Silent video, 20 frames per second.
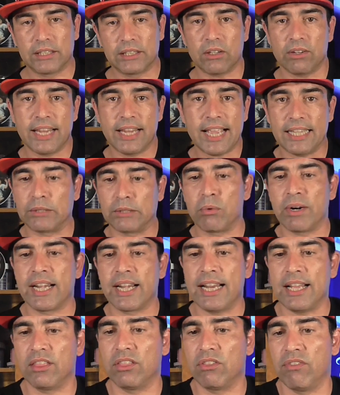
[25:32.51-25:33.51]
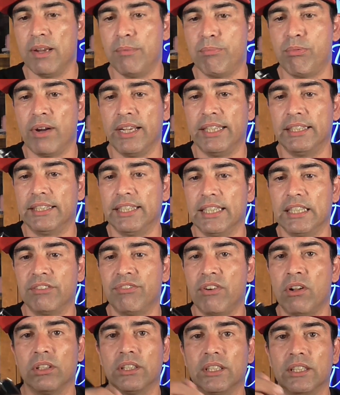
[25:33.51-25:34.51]
So yeah, it's working at
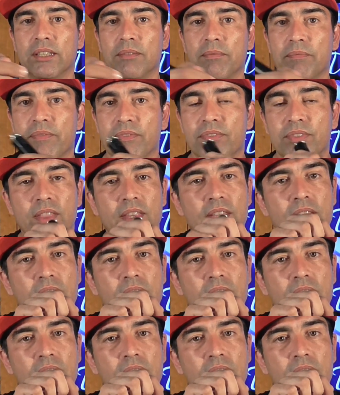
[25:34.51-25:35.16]
3.6 volts.